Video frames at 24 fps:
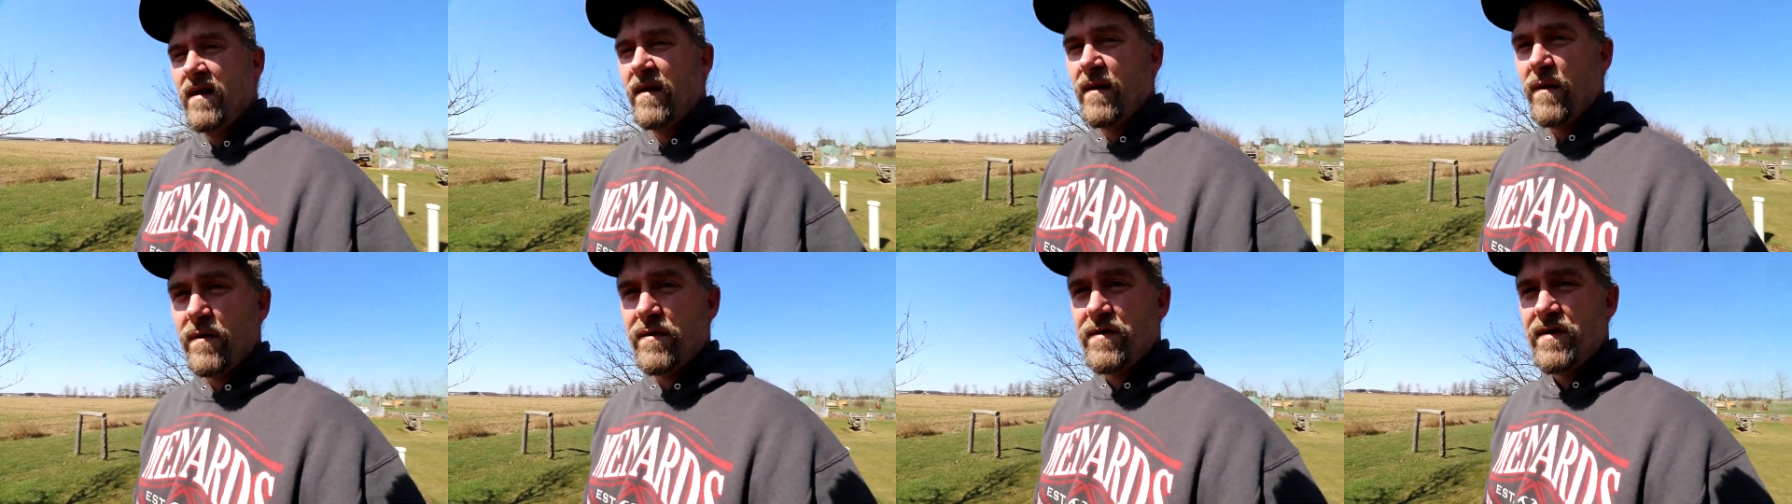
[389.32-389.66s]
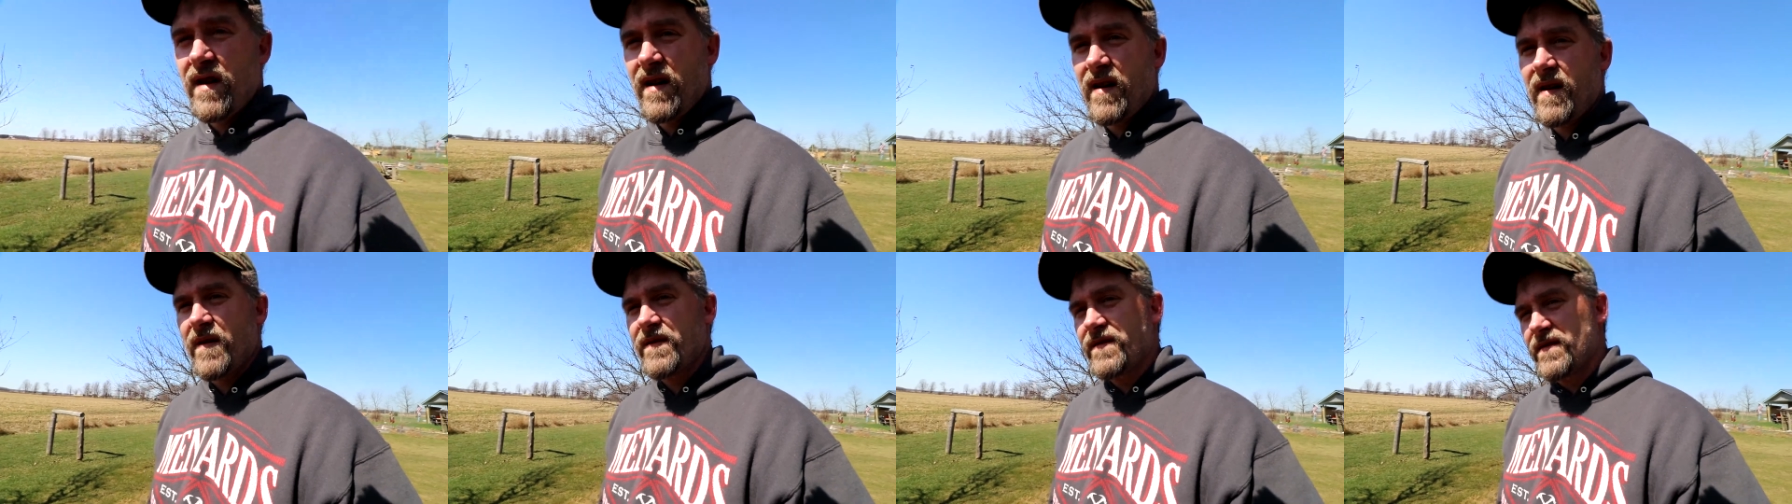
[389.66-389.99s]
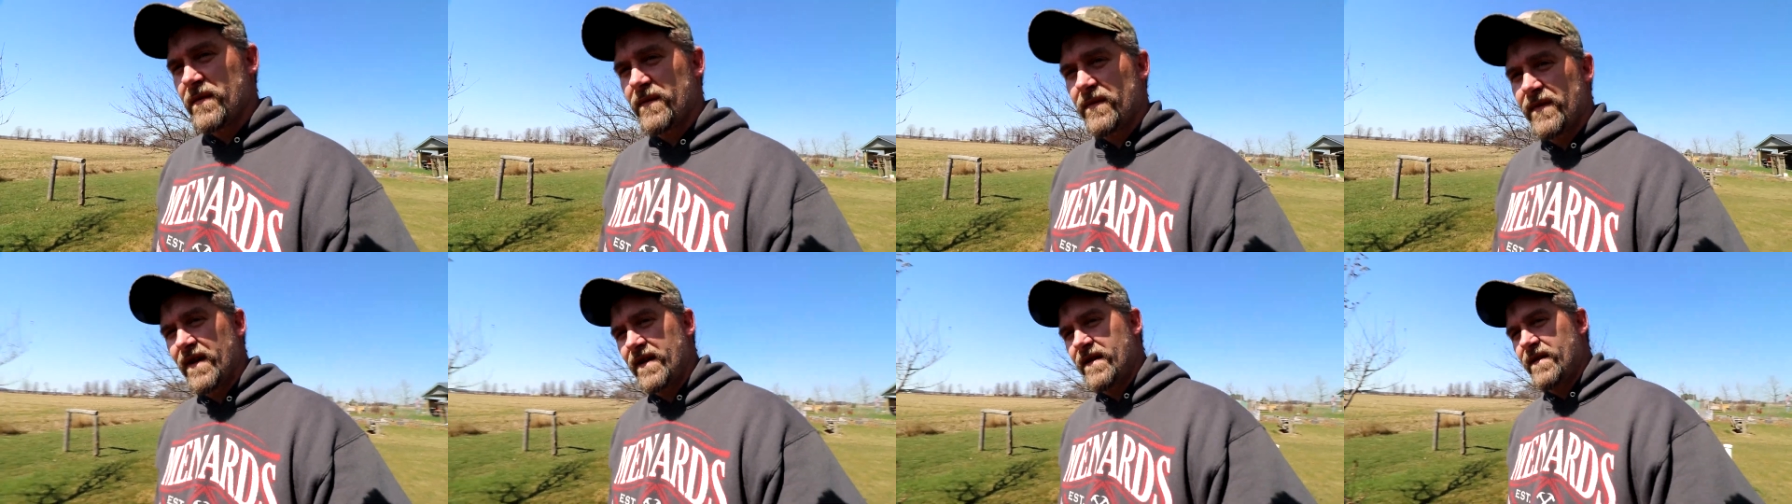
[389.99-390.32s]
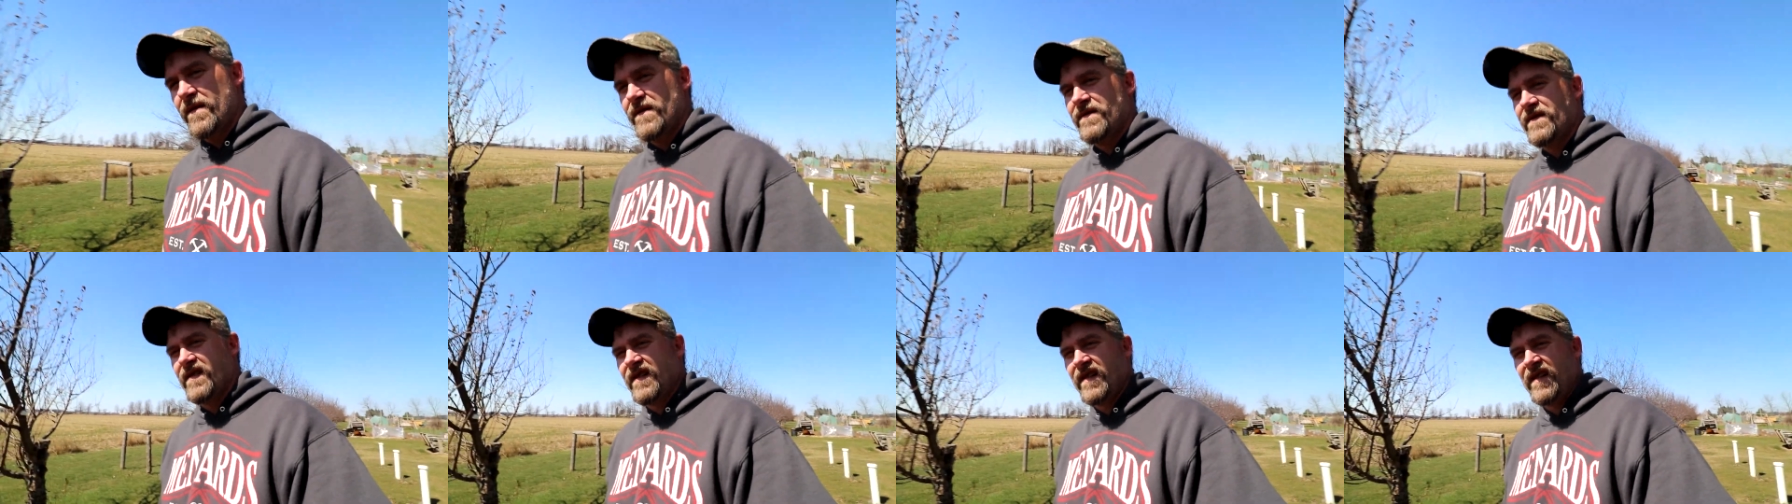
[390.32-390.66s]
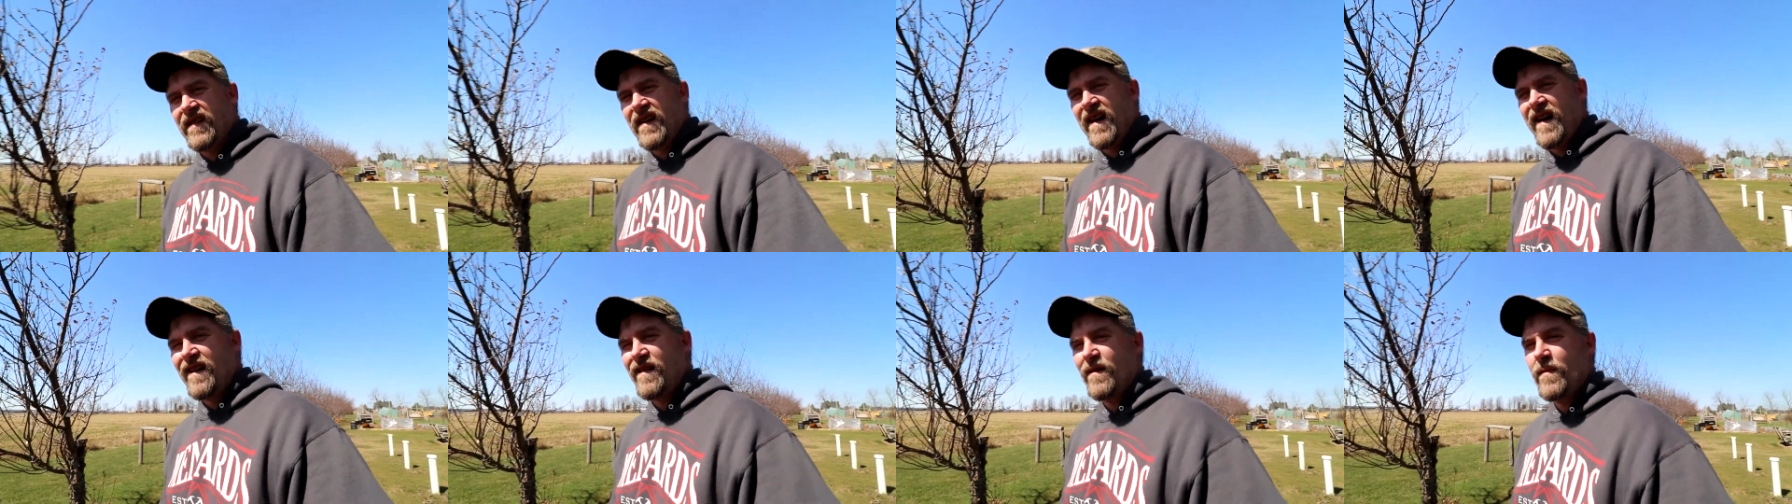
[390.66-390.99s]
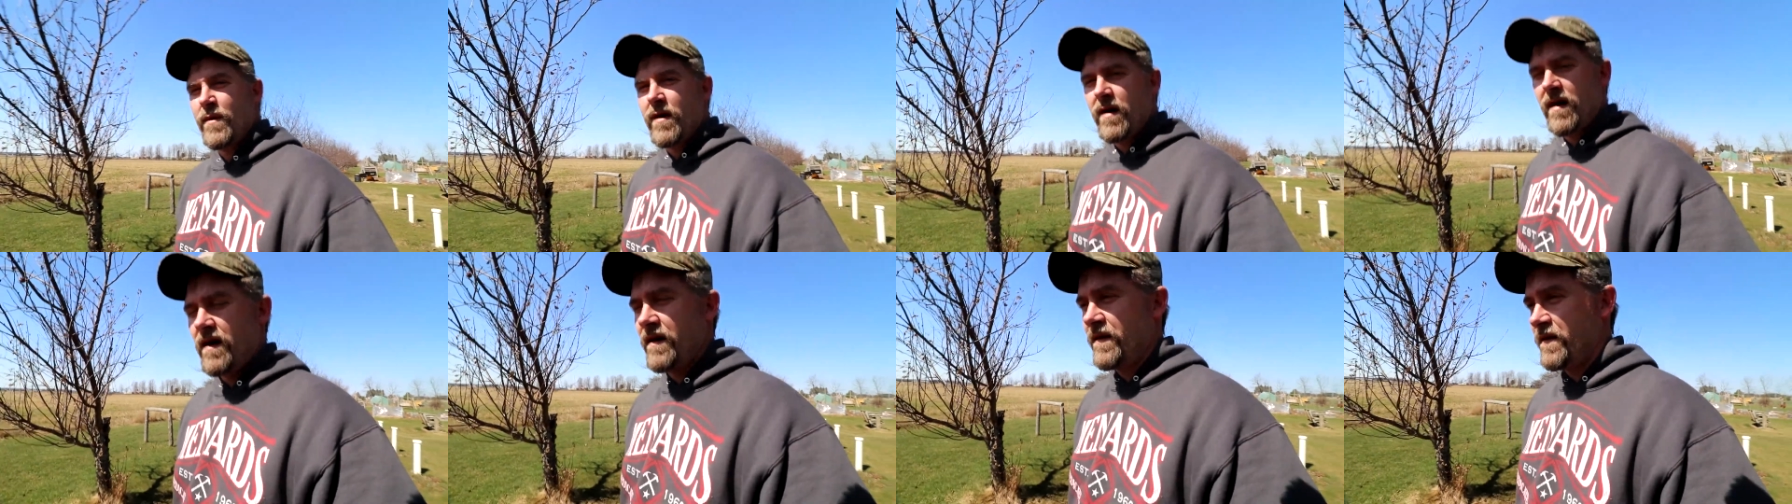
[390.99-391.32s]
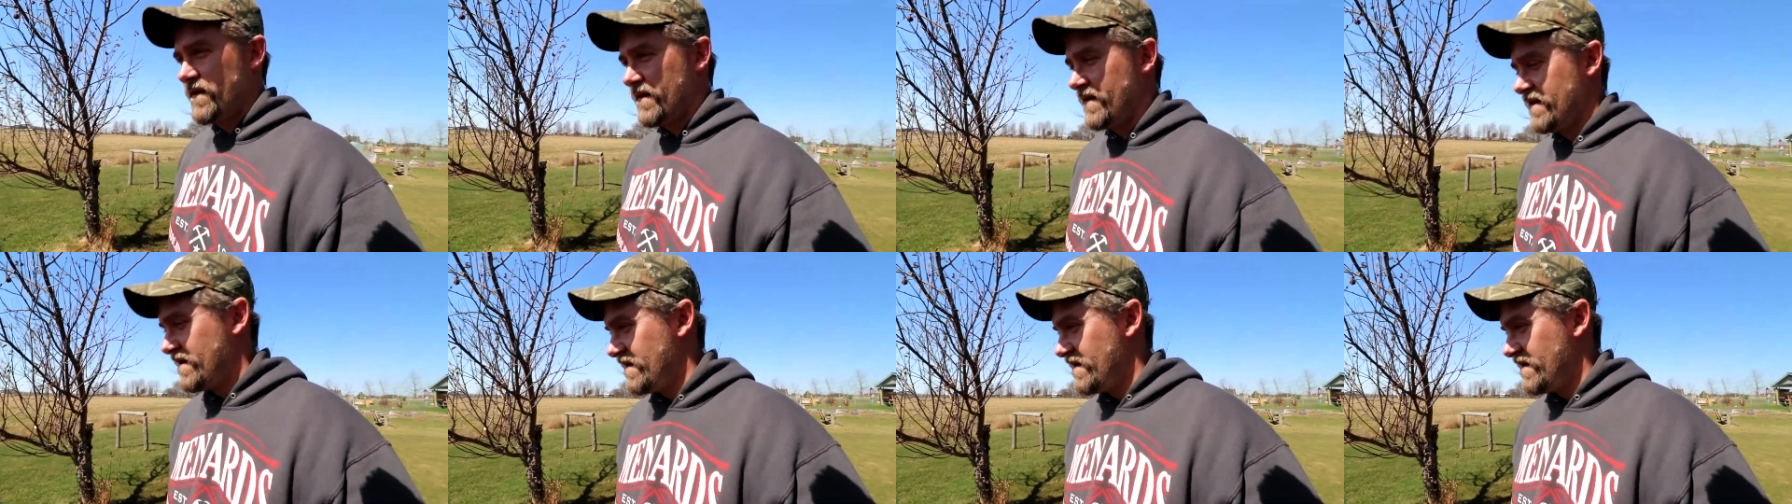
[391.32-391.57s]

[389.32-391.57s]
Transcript: go check out some videos on the cottle moth.